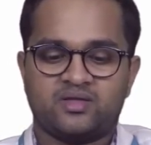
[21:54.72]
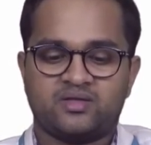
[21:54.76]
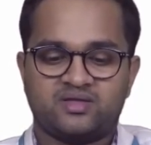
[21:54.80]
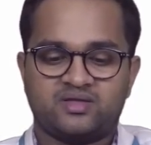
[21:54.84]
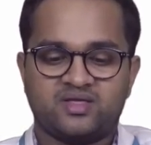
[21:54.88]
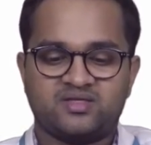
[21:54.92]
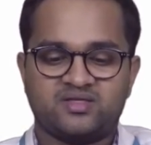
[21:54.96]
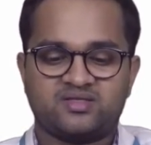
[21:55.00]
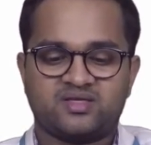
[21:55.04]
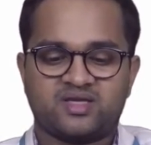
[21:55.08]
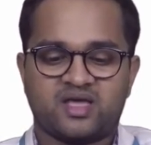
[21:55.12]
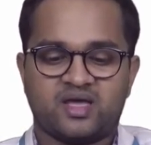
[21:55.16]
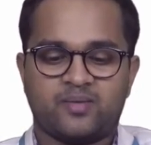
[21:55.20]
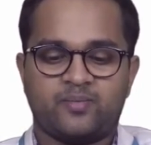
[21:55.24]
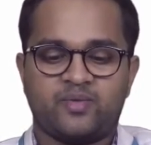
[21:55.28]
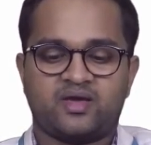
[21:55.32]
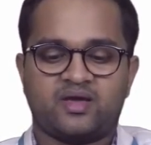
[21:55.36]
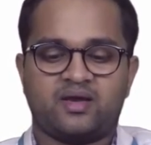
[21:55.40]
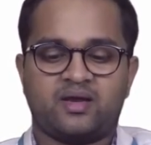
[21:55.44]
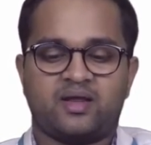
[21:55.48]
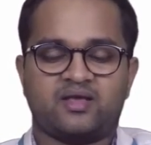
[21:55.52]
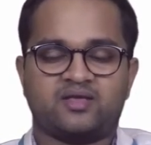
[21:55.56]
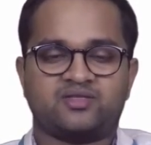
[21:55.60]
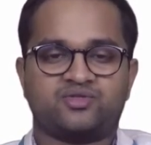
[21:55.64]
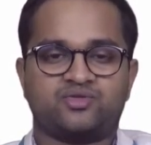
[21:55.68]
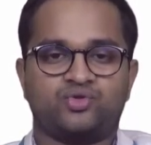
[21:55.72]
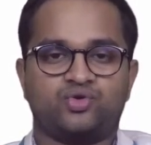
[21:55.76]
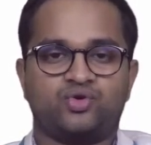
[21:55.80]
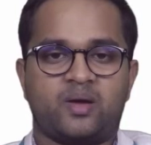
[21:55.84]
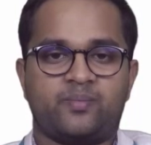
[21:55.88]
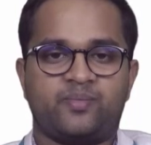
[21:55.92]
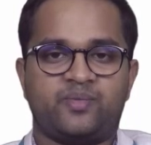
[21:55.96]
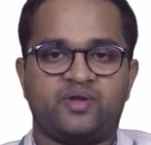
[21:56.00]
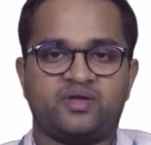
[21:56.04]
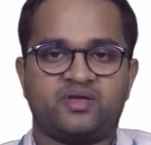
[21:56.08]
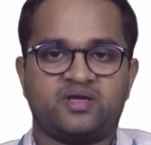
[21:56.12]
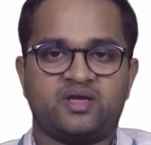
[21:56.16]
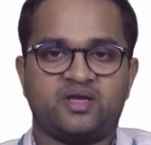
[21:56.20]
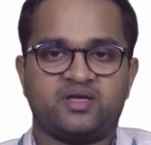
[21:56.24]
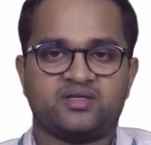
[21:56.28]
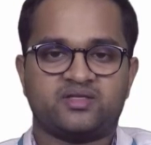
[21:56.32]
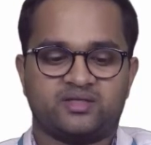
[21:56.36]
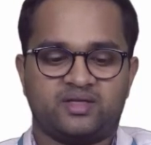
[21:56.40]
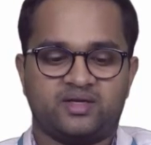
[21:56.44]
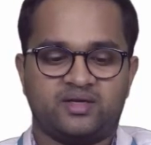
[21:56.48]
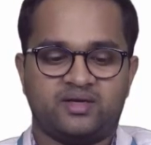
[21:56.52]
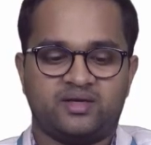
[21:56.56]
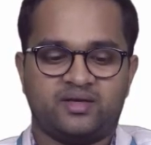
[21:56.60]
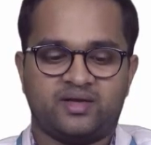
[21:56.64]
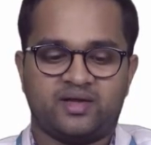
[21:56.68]
This chemical has no
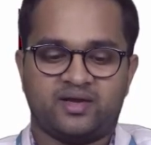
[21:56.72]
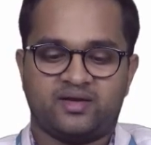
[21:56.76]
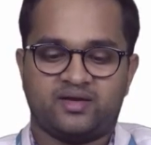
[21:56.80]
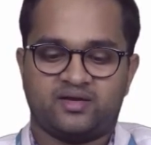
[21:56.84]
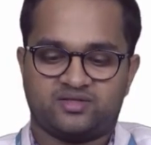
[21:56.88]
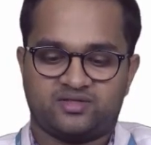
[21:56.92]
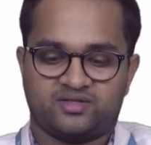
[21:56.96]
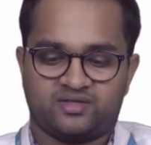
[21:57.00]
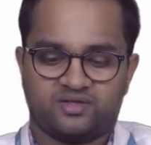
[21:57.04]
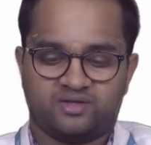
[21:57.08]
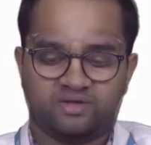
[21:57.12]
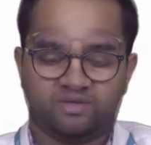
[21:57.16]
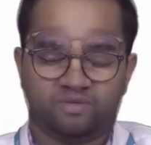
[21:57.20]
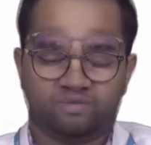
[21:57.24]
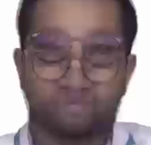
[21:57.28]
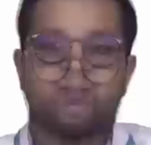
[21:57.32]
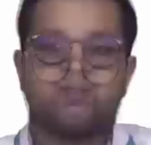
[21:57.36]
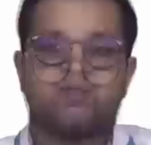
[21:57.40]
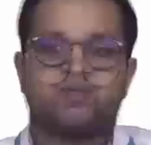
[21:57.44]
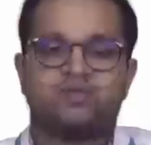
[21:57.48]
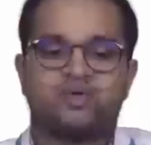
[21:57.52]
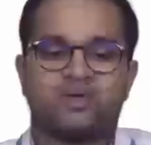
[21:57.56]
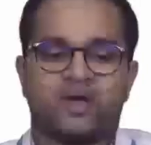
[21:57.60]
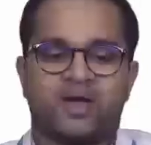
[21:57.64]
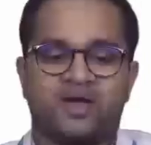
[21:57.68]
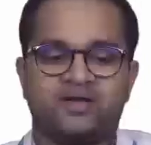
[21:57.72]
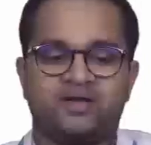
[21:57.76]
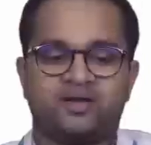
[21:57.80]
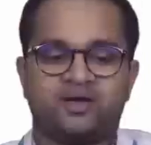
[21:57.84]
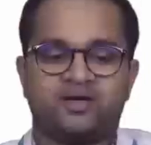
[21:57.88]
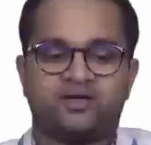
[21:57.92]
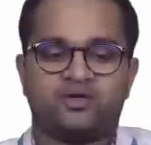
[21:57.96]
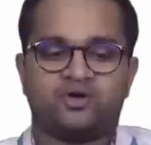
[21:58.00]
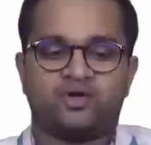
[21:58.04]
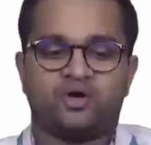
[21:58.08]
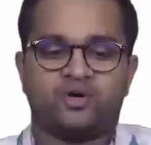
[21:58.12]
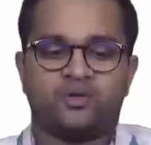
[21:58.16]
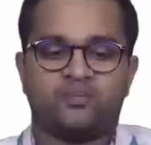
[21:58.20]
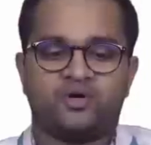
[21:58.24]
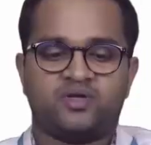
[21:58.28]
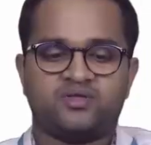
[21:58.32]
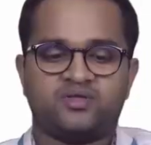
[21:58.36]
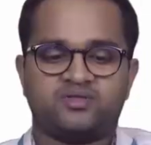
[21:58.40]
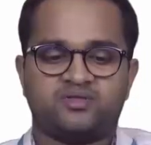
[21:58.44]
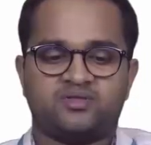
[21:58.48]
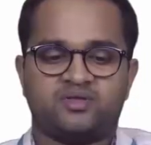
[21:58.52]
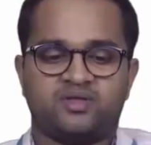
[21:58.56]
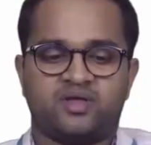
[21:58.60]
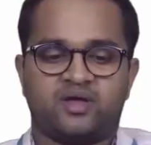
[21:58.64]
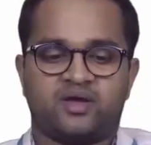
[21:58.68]
application in dentistry. Coming to aldehyde
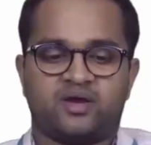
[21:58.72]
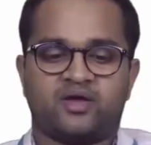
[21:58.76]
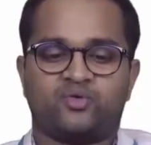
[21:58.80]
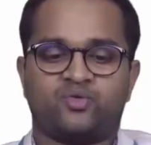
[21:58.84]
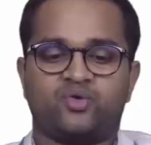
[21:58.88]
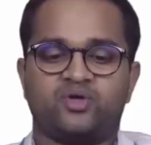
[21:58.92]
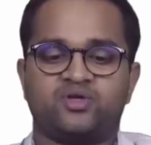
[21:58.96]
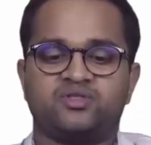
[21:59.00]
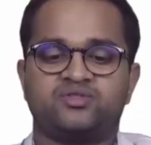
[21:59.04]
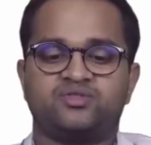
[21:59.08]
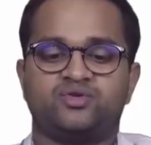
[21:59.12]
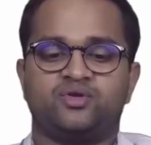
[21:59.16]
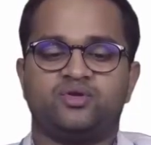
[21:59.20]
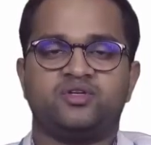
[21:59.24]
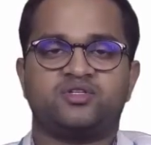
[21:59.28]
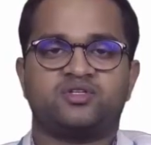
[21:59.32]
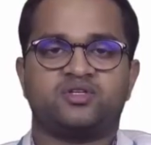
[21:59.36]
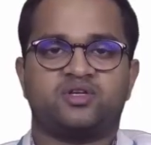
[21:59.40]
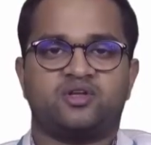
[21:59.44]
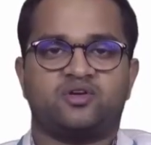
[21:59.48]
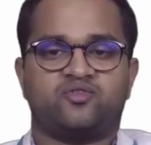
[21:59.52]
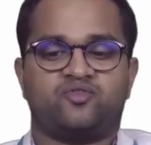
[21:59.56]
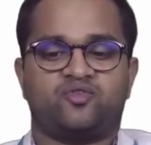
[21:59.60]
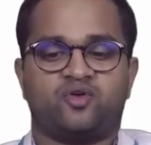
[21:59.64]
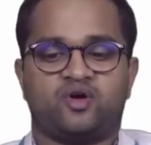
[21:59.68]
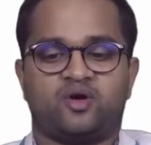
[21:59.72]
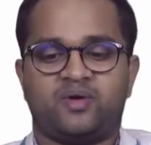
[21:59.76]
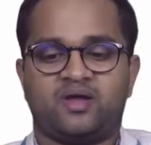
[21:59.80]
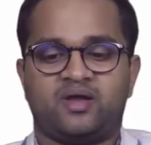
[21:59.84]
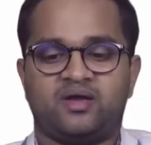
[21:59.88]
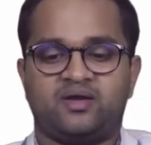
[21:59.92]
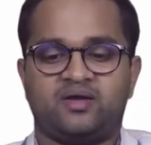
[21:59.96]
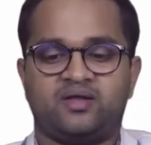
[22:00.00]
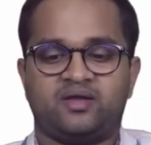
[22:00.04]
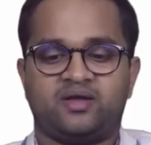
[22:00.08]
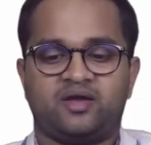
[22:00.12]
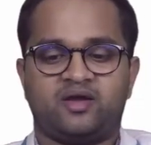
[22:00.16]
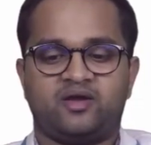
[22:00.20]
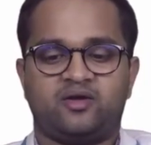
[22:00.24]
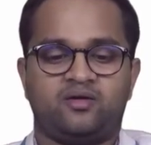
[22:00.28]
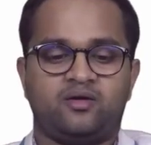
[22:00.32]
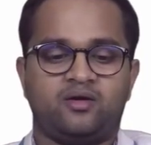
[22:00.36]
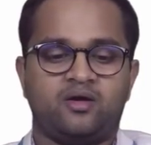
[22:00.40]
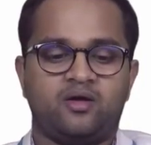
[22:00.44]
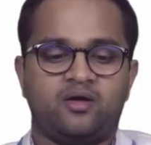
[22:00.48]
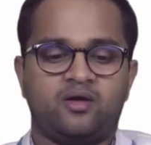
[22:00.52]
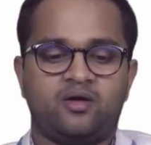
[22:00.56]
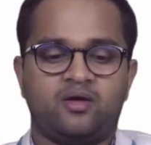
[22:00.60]
compounds, they are aqueous solution of formaldehyde